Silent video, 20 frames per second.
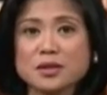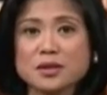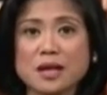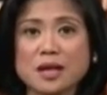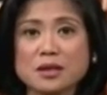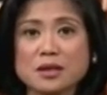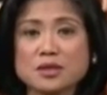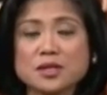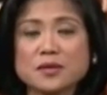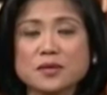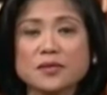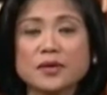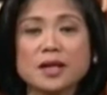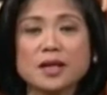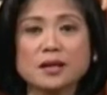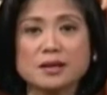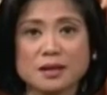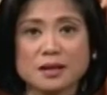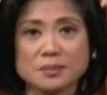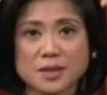grounds for
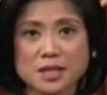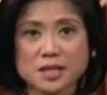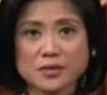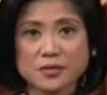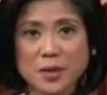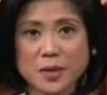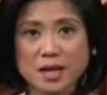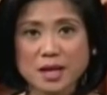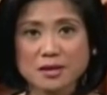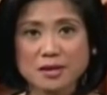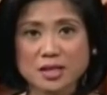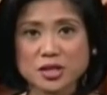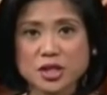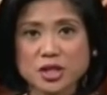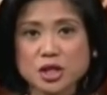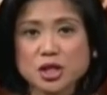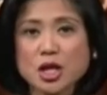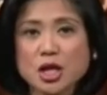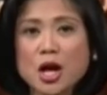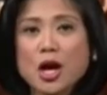annulment of
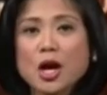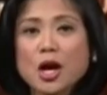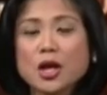marriage.